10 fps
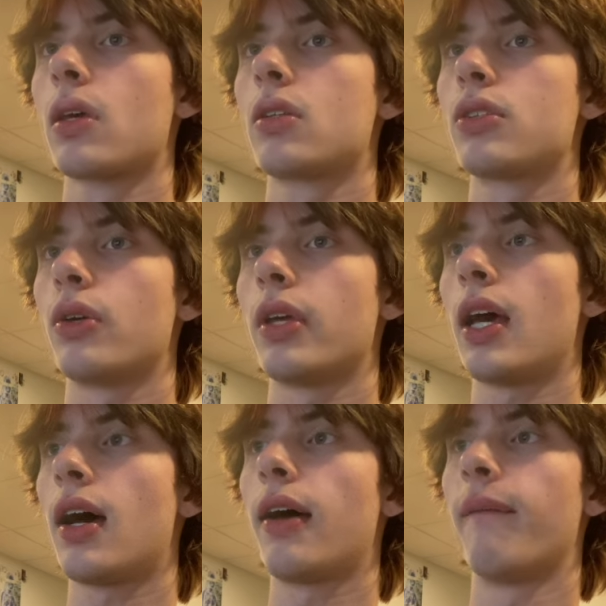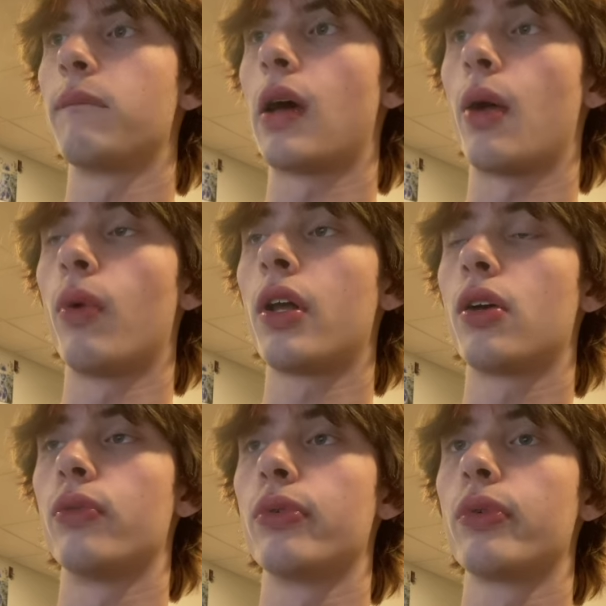So yeah, I won a
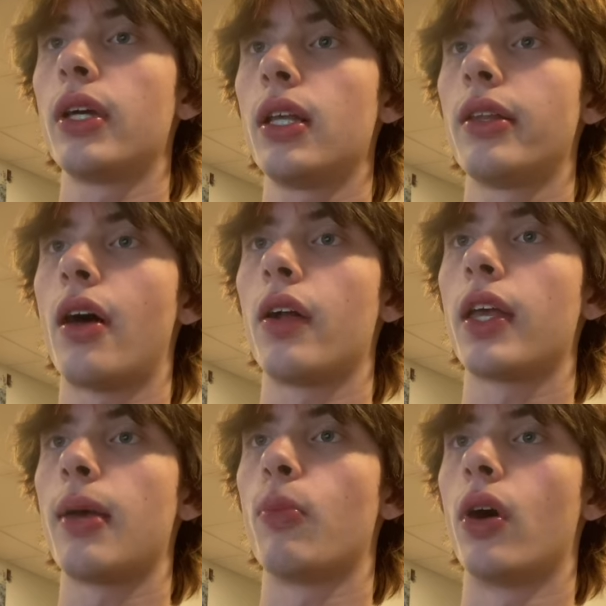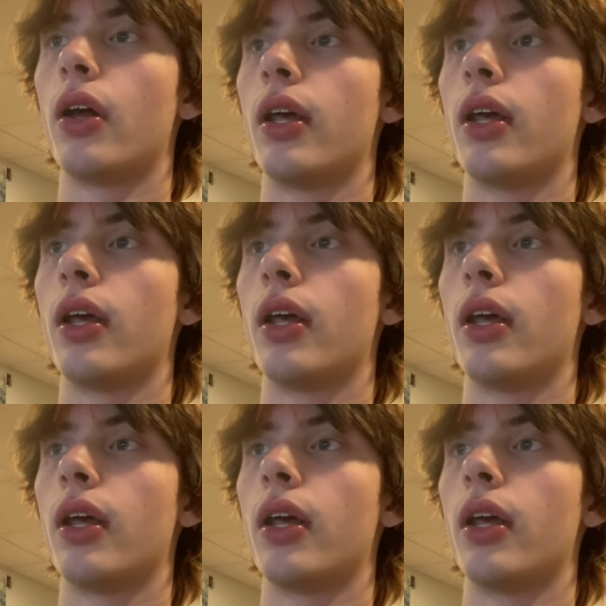really long game 1,